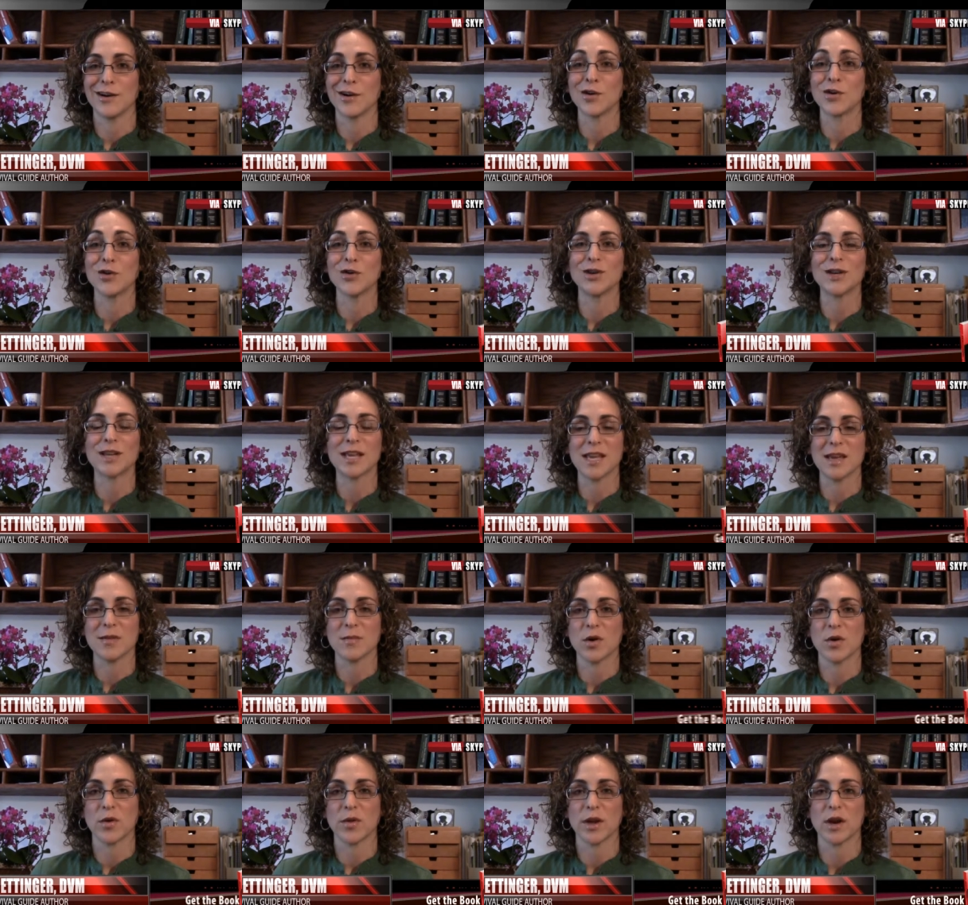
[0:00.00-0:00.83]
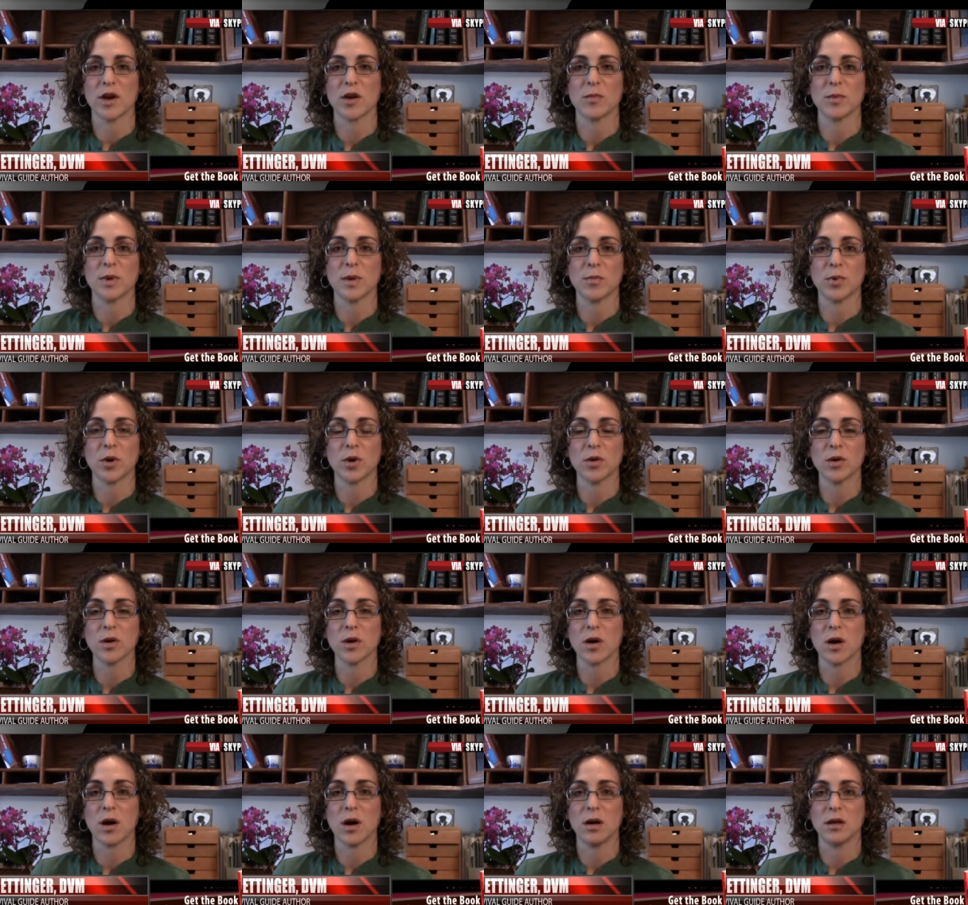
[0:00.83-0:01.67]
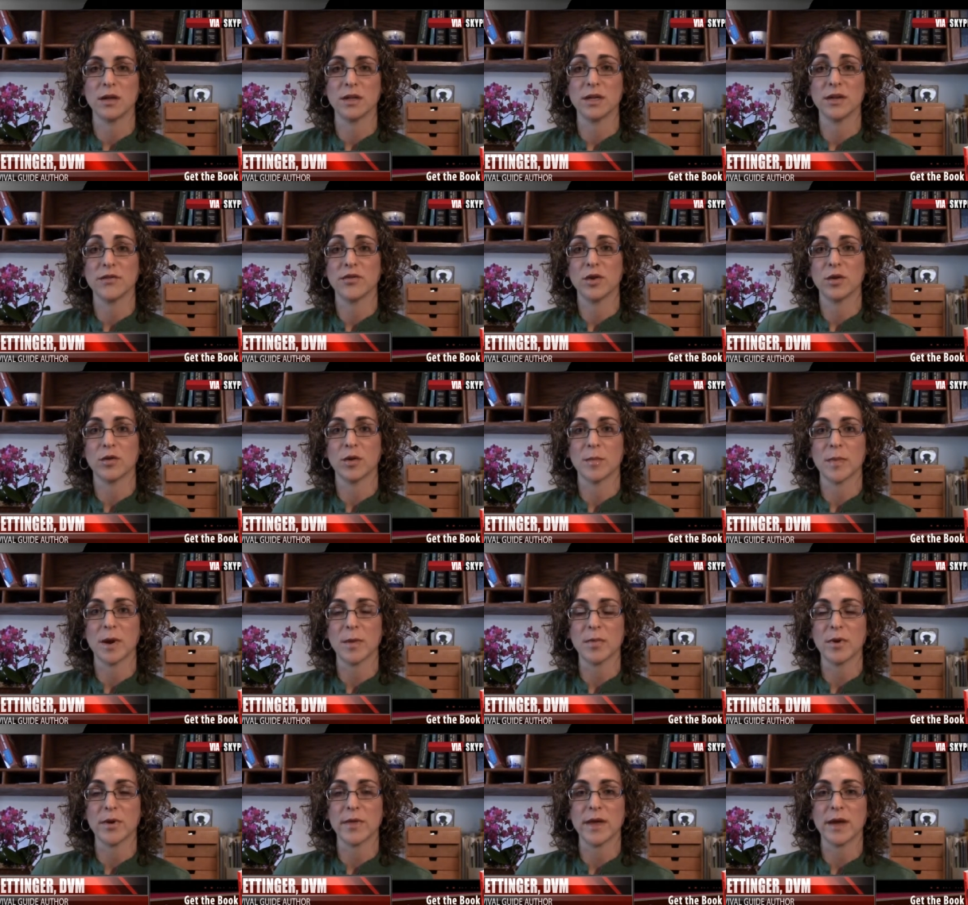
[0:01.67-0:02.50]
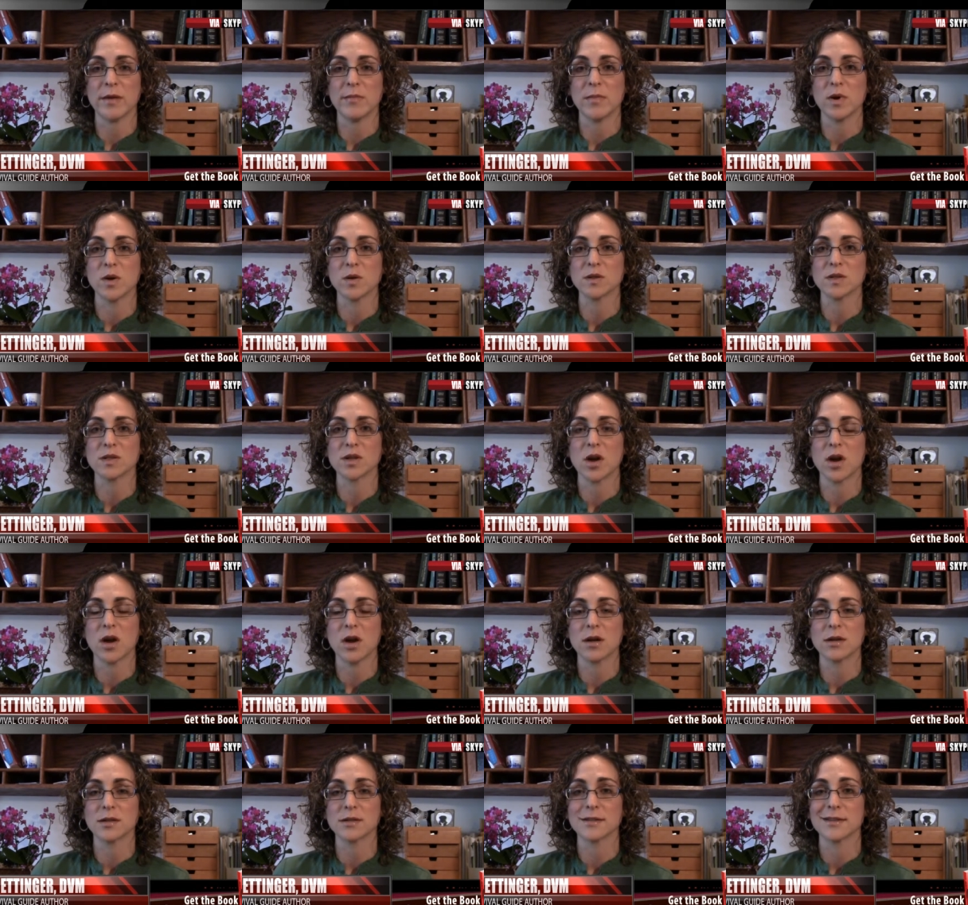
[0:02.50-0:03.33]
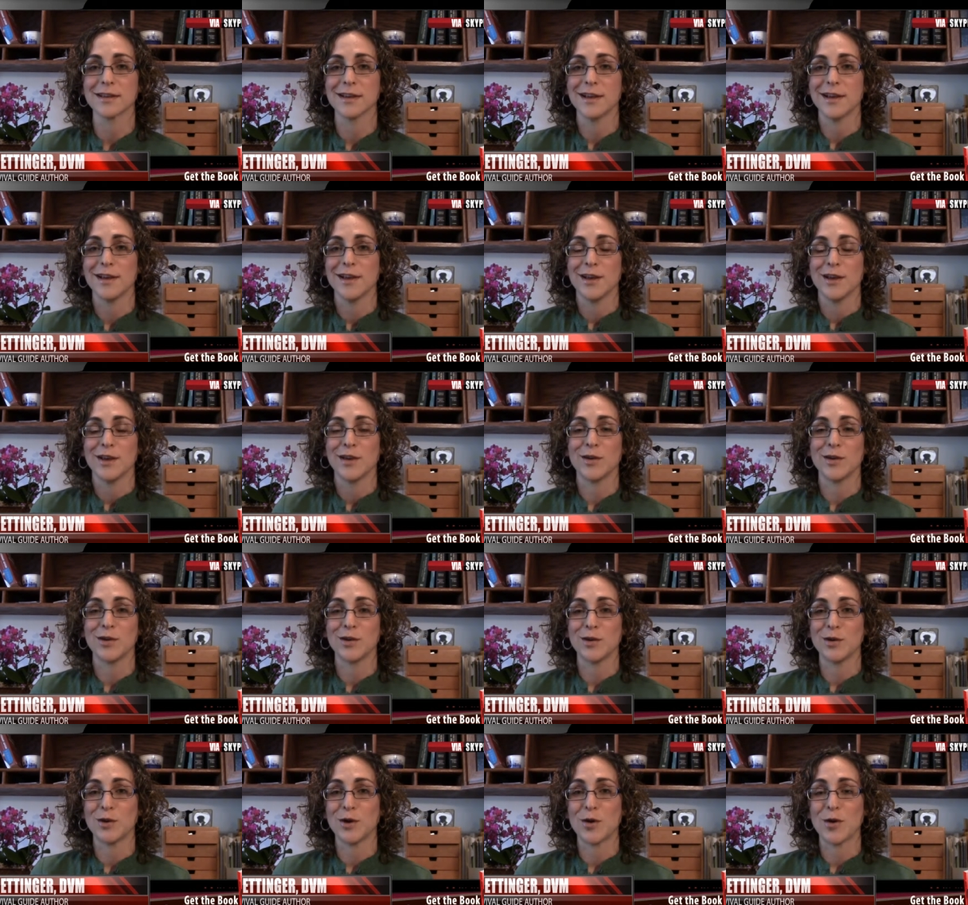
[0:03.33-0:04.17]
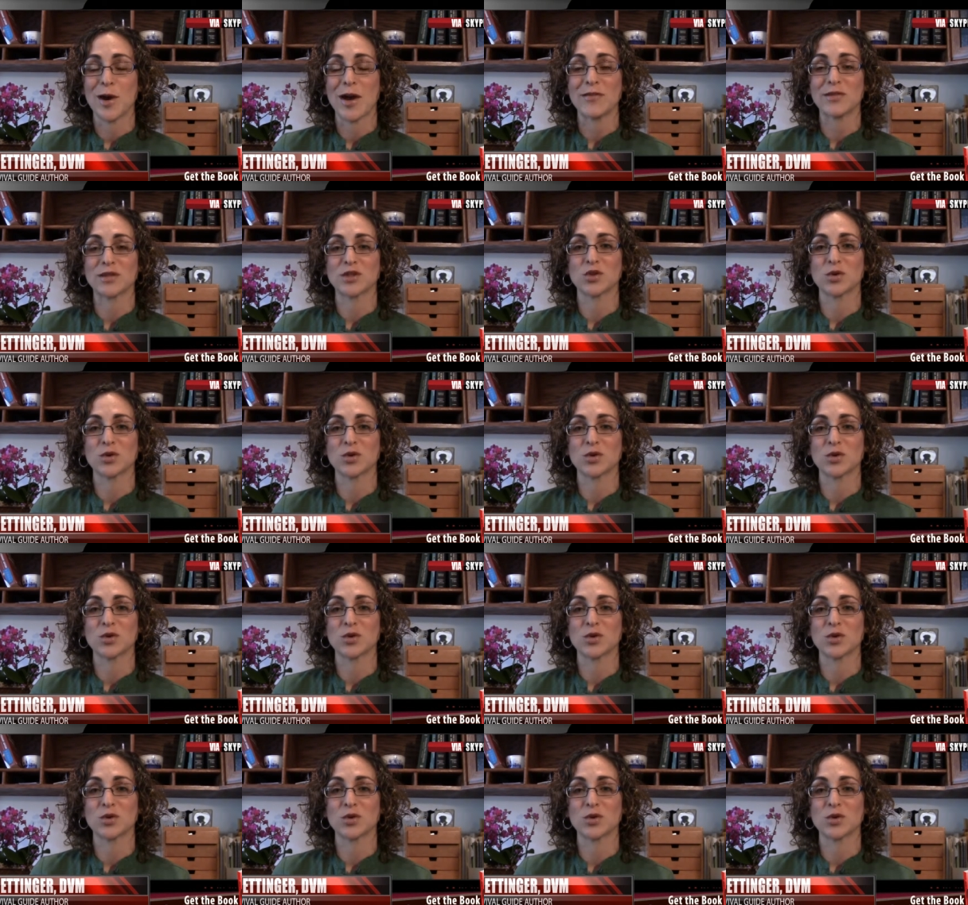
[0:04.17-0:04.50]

good chemotherapy protocol. And if you remember that most dogs, have a